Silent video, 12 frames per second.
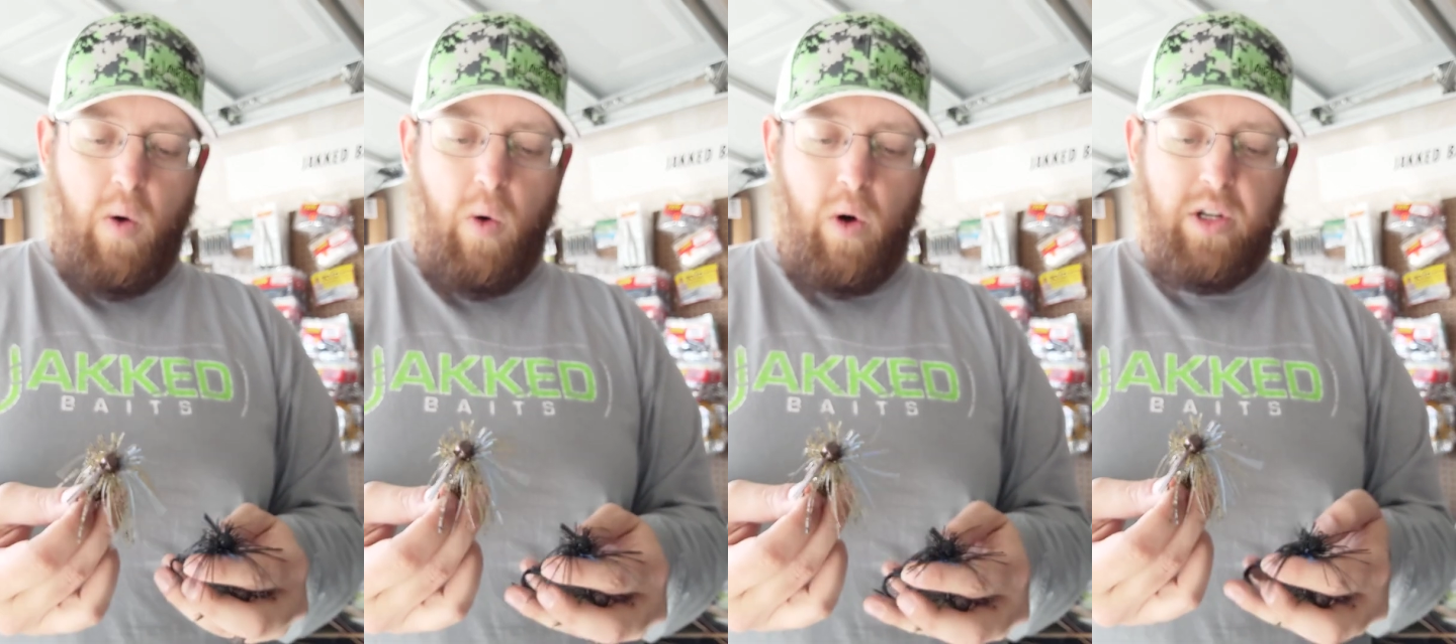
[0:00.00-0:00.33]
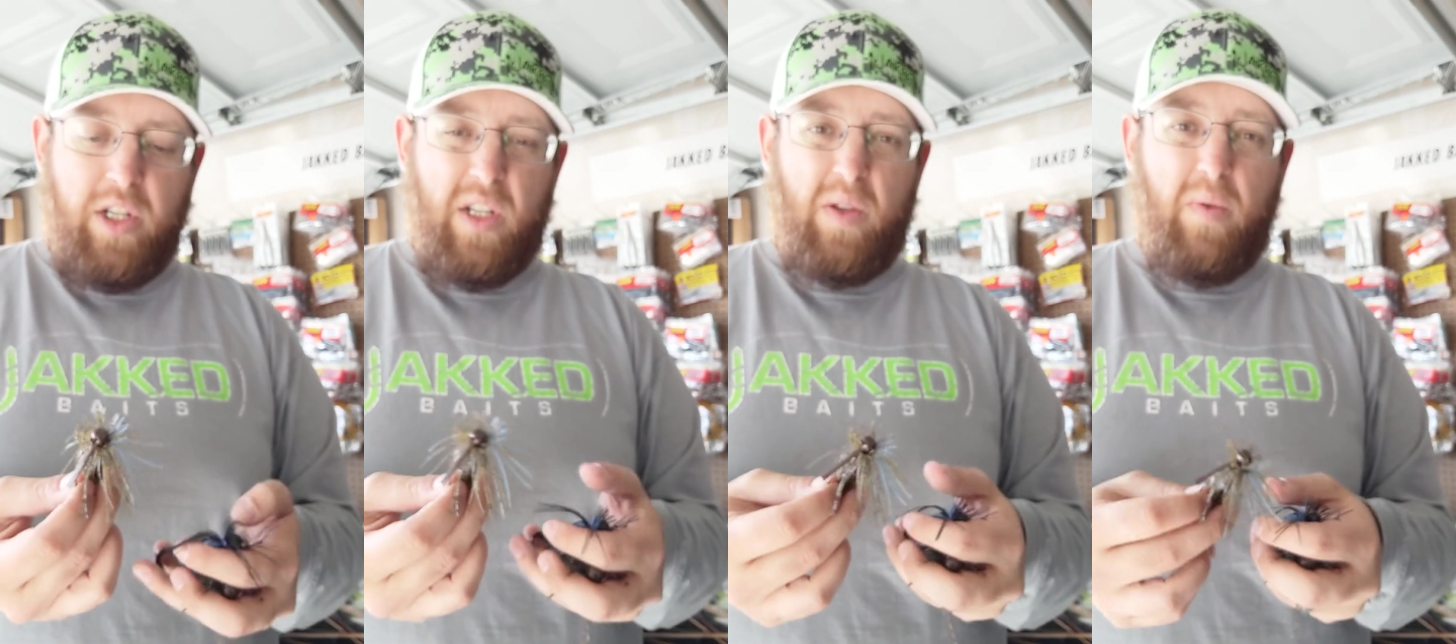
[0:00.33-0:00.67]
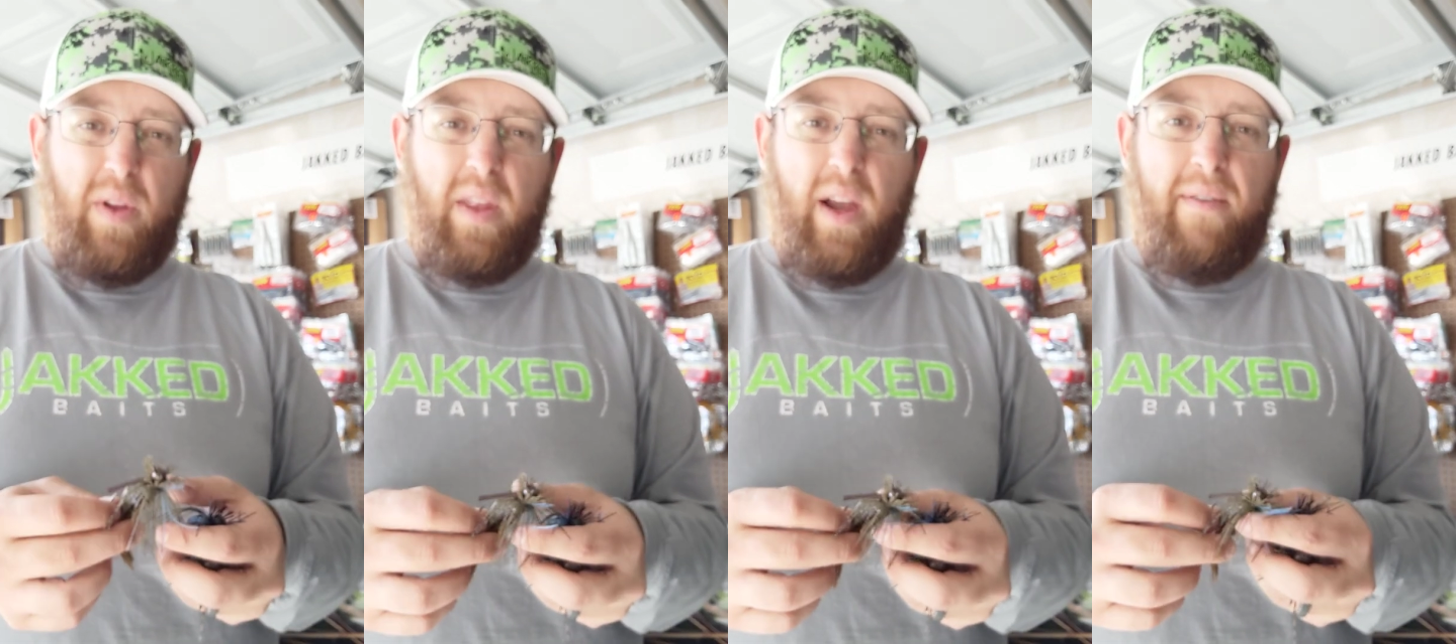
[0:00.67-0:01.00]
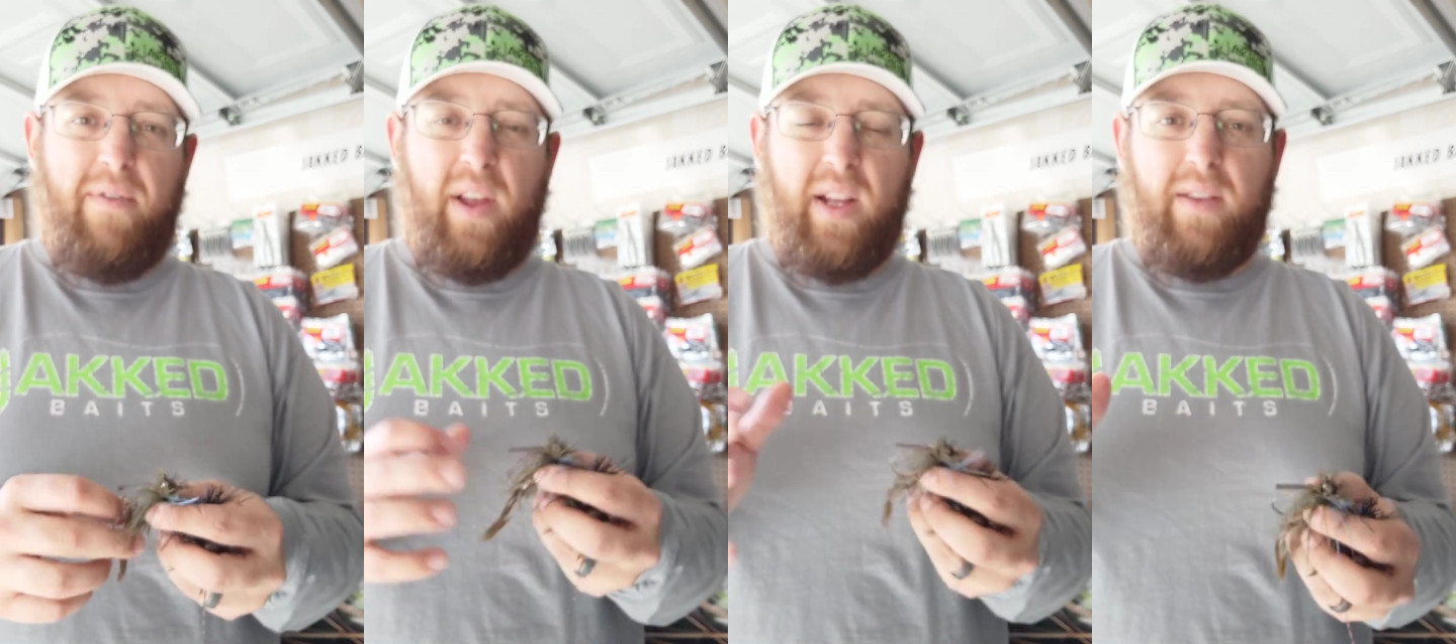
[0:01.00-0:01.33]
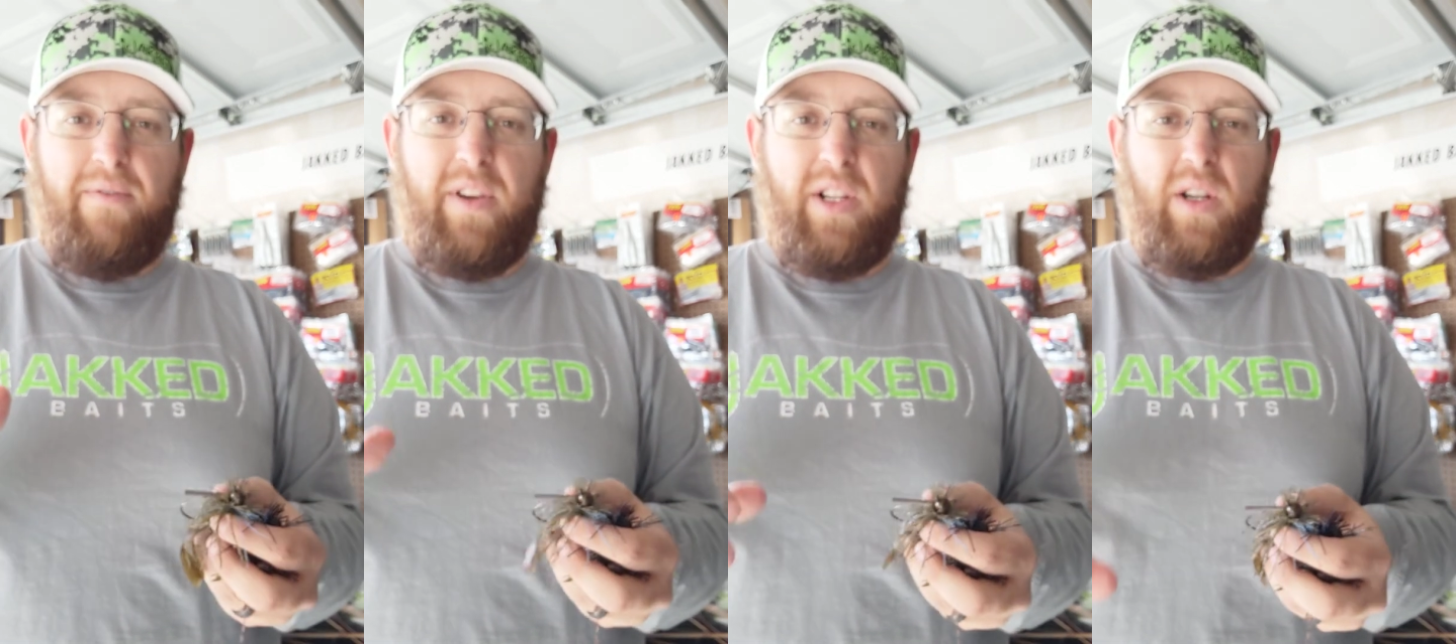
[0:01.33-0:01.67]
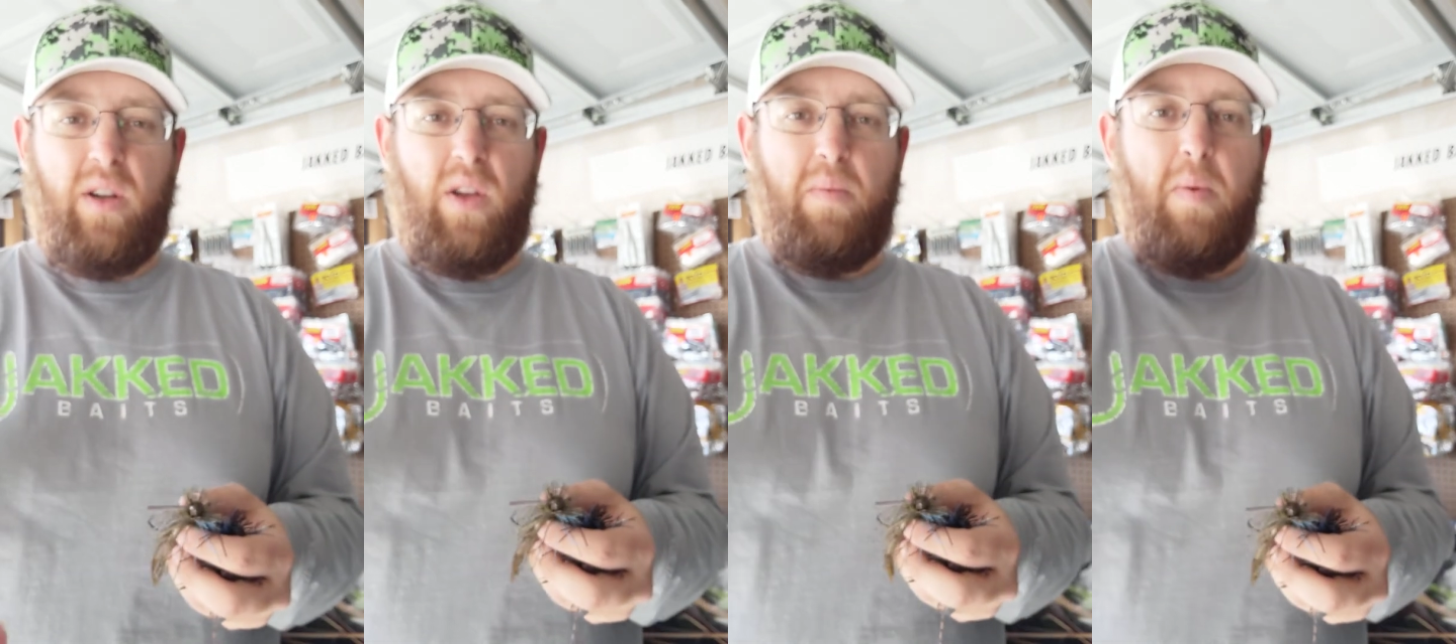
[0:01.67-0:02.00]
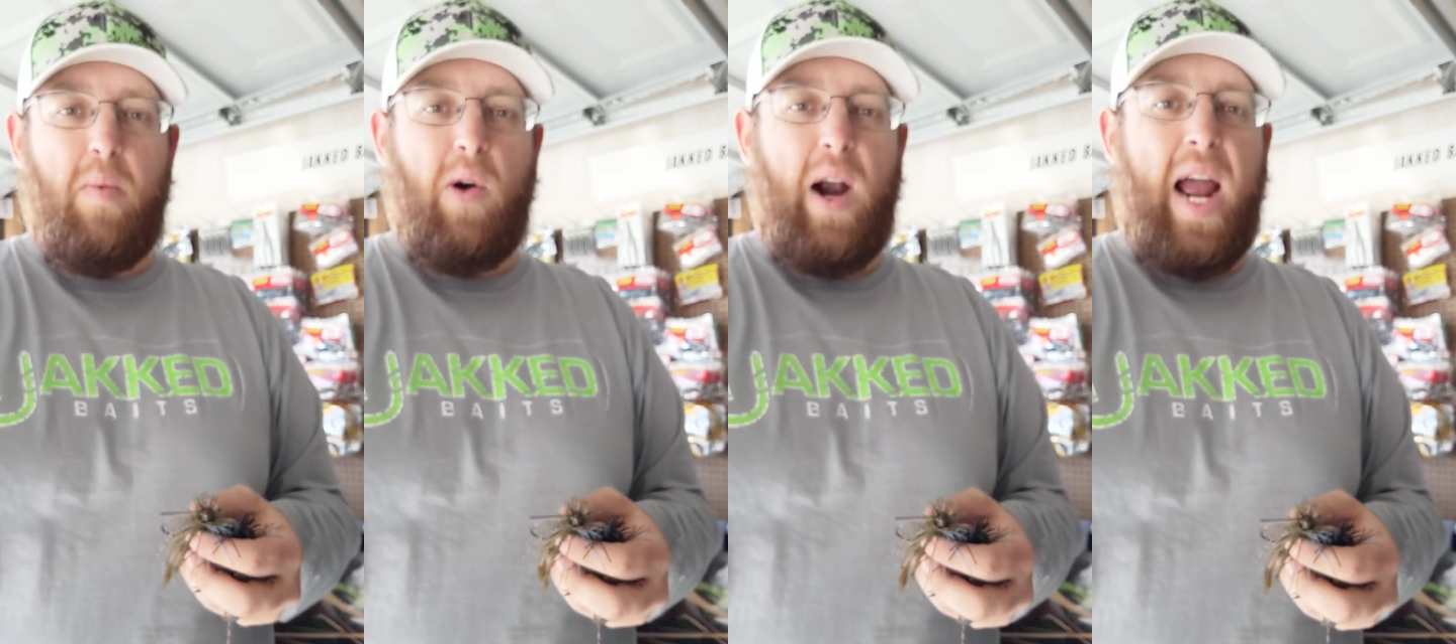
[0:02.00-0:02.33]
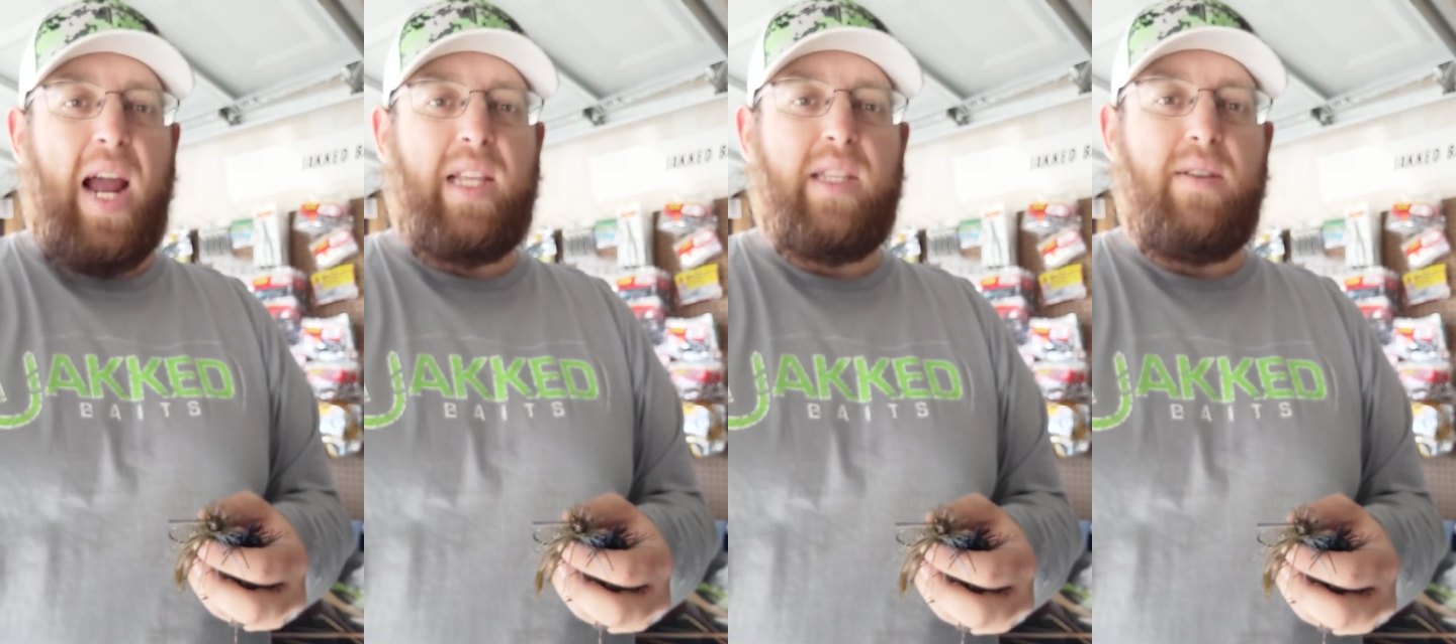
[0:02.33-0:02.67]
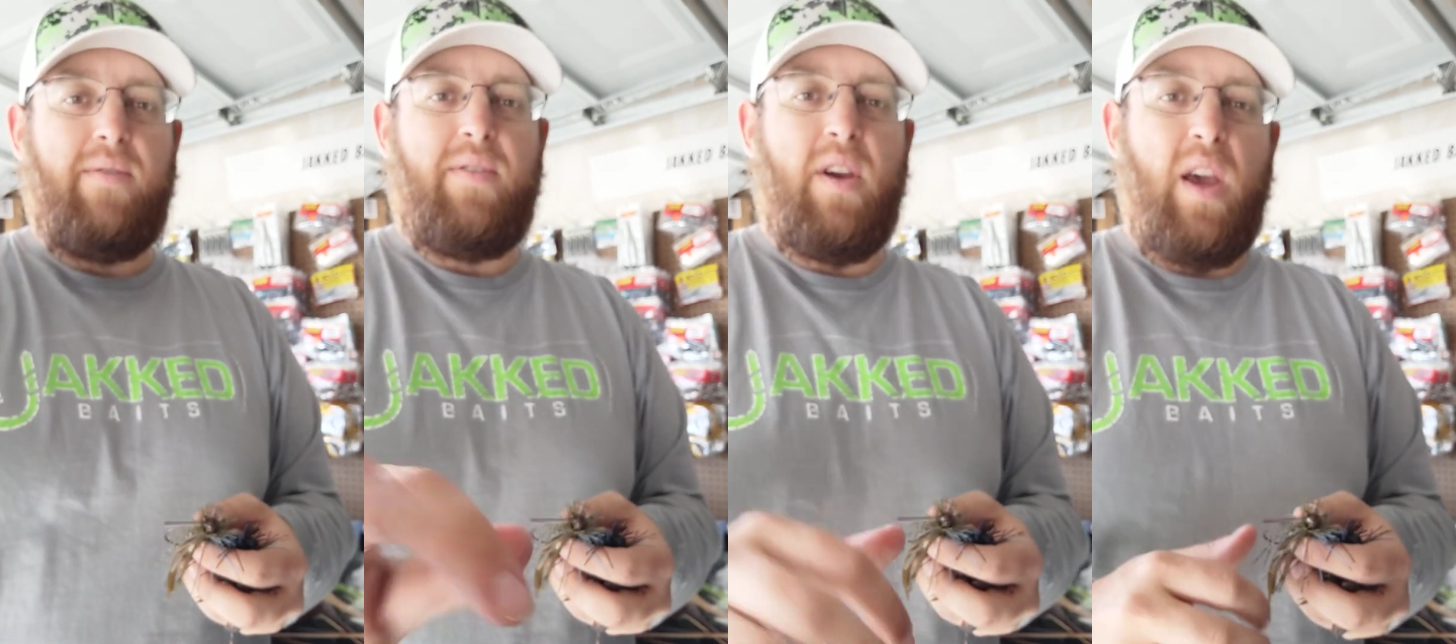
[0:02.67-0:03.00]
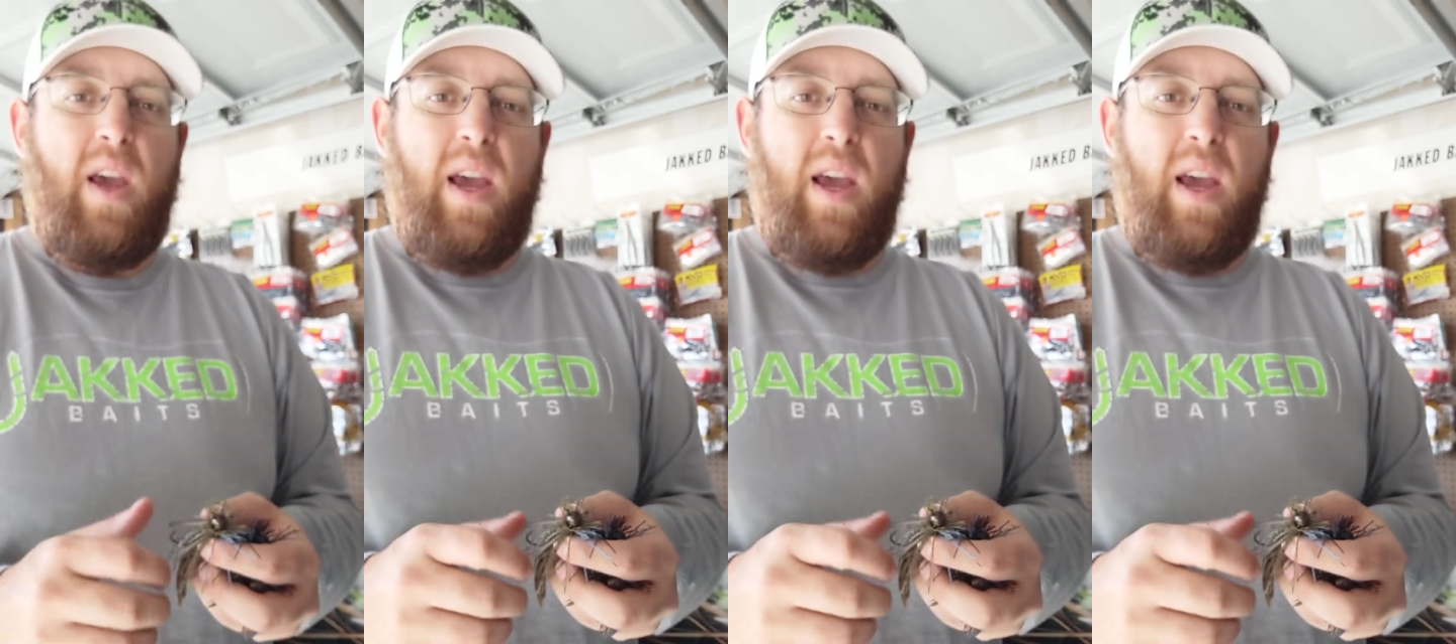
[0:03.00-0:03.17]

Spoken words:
or just when I feel like the fish are a little bit more active.